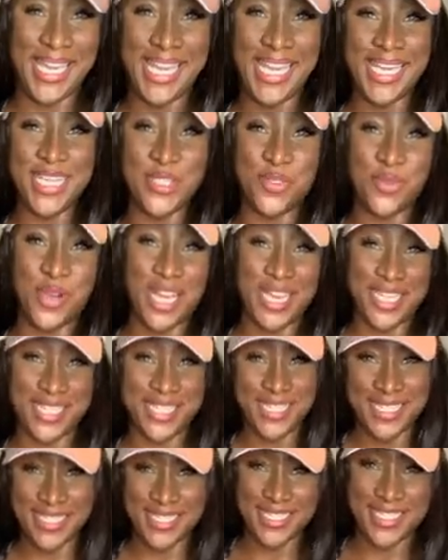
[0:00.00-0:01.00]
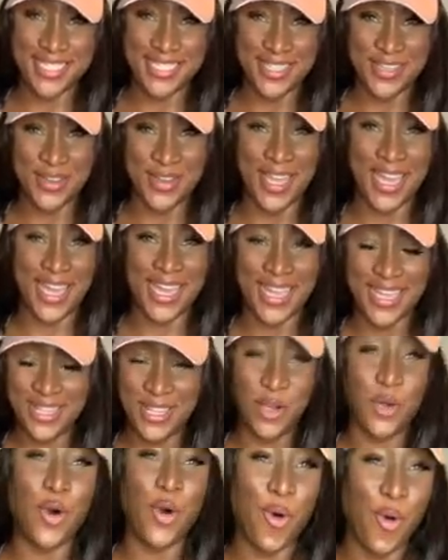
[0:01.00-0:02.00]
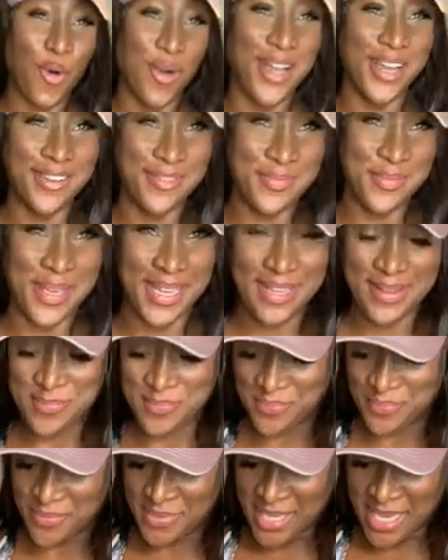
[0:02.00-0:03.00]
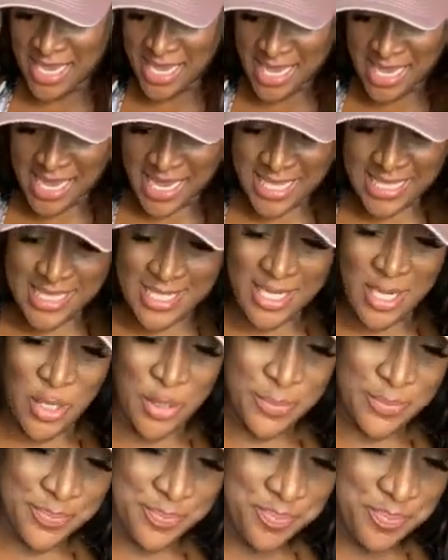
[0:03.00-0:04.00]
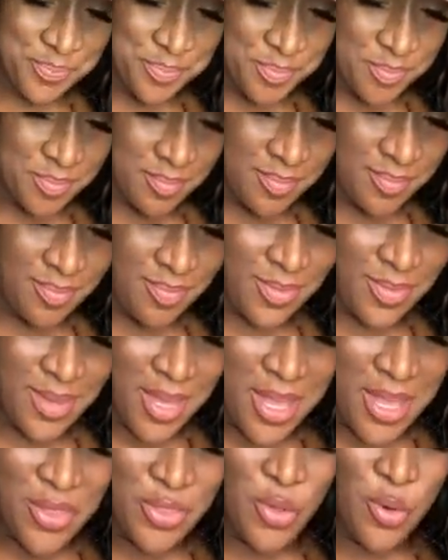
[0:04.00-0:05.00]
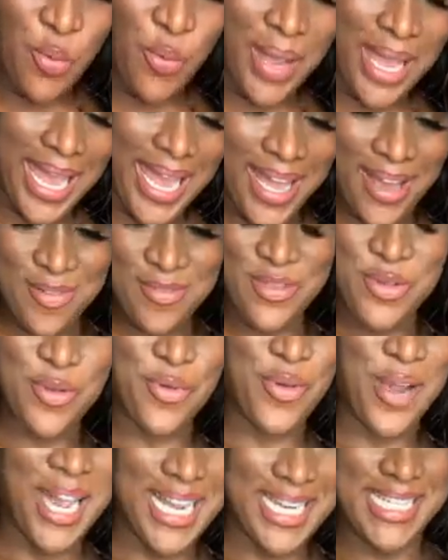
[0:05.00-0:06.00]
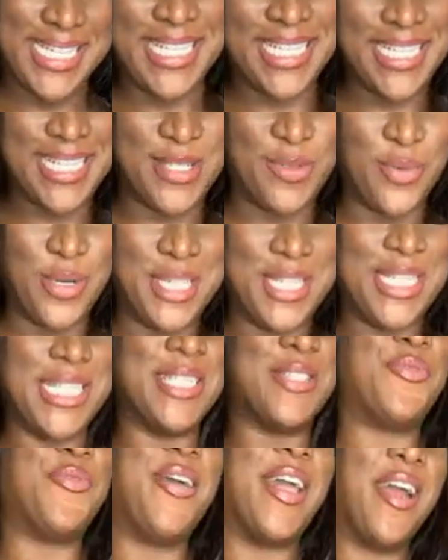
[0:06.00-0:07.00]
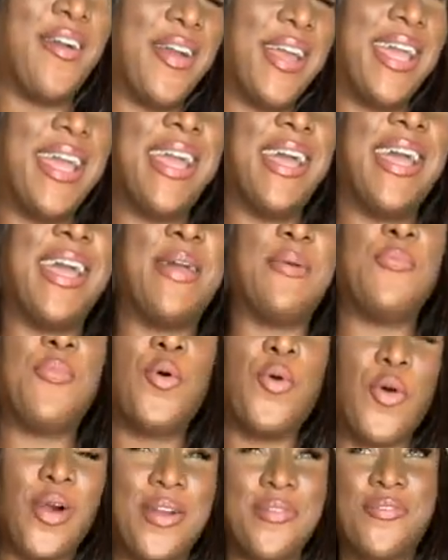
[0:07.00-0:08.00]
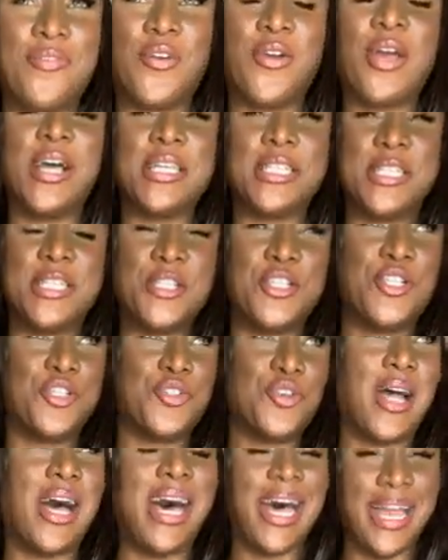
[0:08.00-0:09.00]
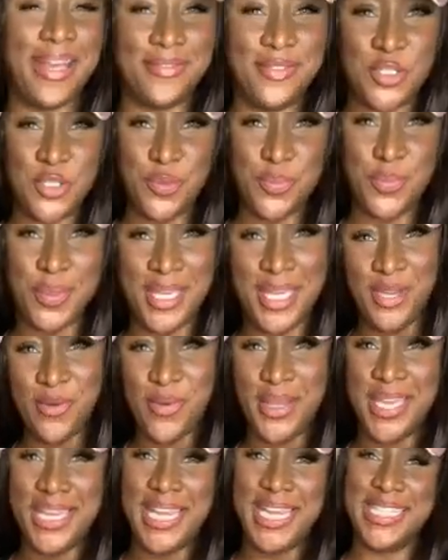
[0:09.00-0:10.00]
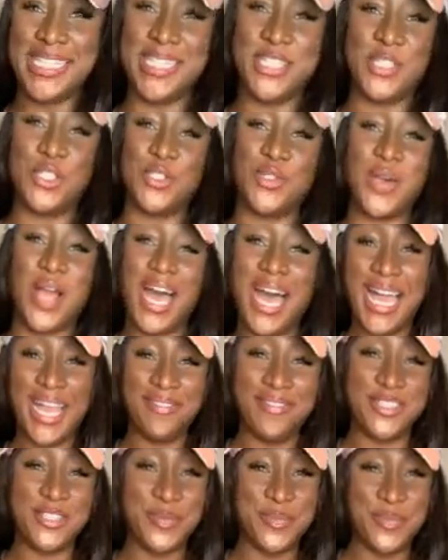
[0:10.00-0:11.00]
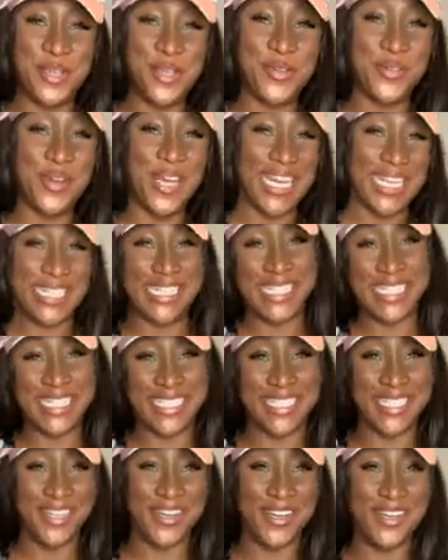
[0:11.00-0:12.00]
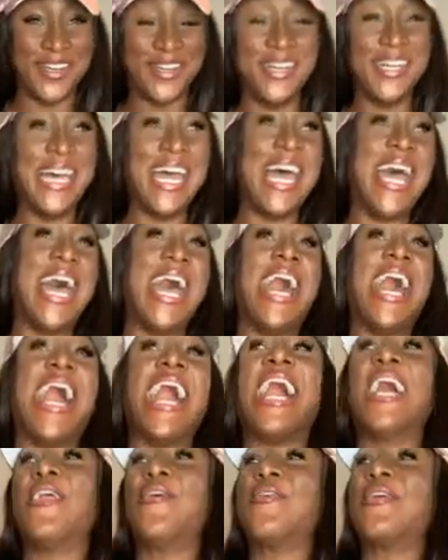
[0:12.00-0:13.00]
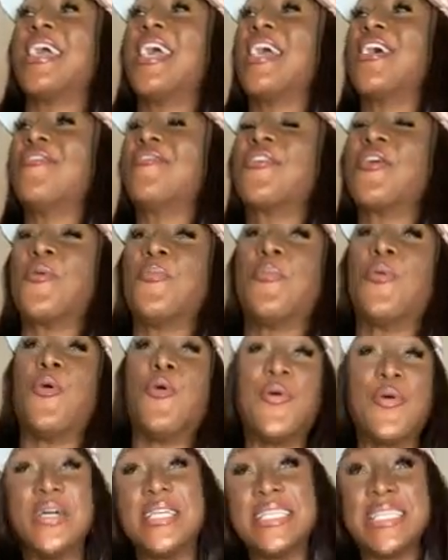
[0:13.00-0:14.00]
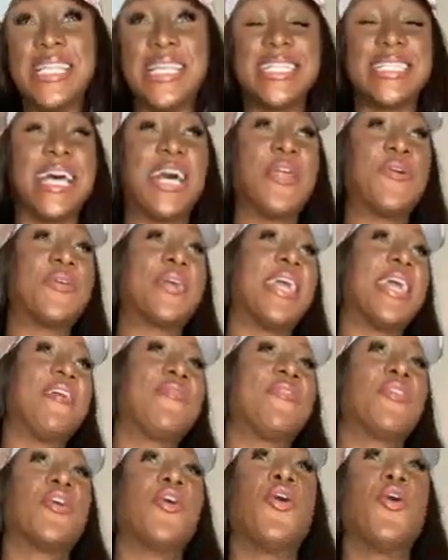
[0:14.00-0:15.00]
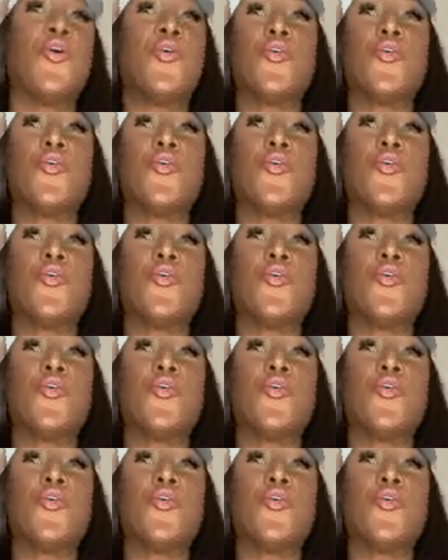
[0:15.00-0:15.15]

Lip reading: is righteous, okay? The core of me. So, the way of the righteous, which is very important for us to strive to be. We need to strive to be righteous, y'all. I don't care if you're poisonous. I don't care if your whole